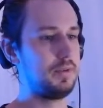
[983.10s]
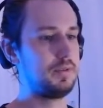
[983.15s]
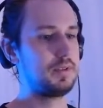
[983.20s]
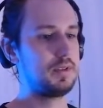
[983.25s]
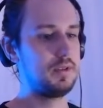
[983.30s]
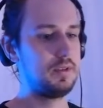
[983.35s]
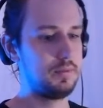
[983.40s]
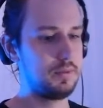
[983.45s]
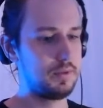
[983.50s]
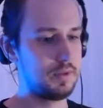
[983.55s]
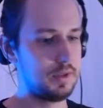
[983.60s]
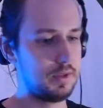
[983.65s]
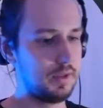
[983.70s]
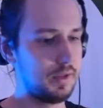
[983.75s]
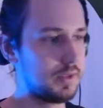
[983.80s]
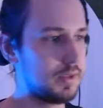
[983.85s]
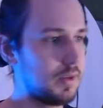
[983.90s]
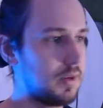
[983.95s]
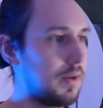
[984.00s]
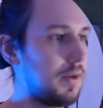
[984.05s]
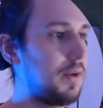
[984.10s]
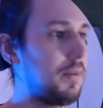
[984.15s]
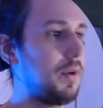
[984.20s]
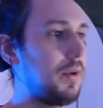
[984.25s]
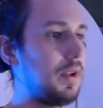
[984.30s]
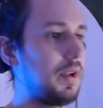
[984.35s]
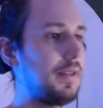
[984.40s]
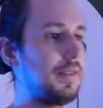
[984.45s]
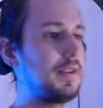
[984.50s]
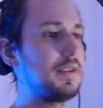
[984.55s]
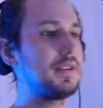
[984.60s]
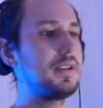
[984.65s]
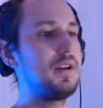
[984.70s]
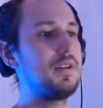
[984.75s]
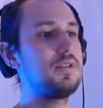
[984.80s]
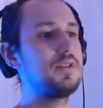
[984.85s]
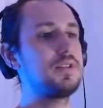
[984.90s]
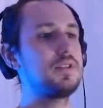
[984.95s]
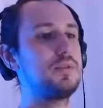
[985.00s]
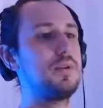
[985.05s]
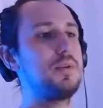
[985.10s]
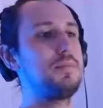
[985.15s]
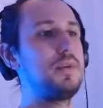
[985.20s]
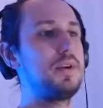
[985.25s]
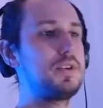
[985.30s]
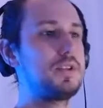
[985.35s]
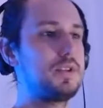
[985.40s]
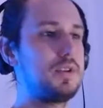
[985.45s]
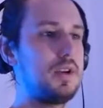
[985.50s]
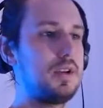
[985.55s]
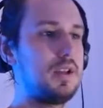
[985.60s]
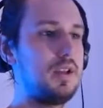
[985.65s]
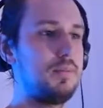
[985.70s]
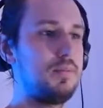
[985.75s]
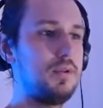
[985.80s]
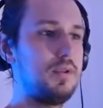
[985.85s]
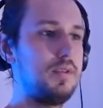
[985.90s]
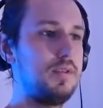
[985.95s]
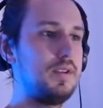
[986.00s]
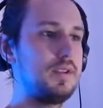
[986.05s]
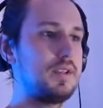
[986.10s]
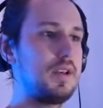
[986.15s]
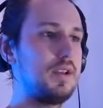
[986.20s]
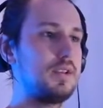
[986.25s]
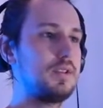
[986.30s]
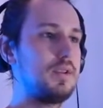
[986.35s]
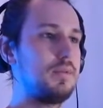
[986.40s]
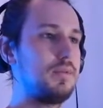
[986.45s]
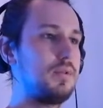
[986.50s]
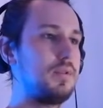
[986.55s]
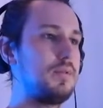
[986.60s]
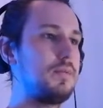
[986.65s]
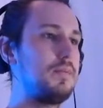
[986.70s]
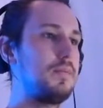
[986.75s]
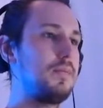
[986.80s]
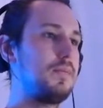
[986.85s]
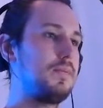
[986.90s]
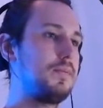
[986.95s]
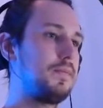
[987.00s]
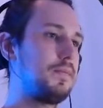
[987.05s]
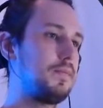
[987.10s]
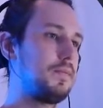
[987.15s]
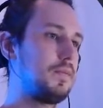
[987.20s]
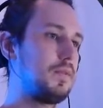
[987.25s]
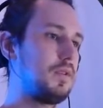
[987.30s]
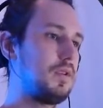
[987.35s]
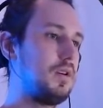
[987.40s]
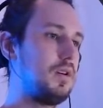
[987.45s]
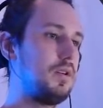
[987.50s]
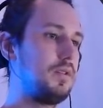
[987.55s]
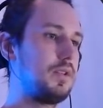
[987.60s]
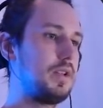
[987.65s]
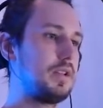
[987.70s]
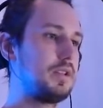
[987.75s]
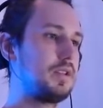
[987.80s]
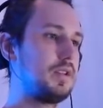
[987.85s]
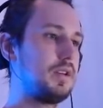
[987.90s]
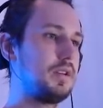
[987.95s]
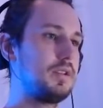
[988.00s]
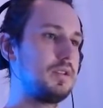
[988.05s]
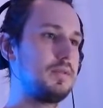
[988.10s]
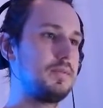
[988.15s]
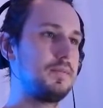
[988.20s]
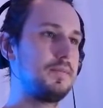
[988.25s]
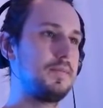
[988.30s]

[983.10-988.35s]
still with the Elixir, and I want to get this down just so I make sure I keep one of these guys on board. Oh, that sucks.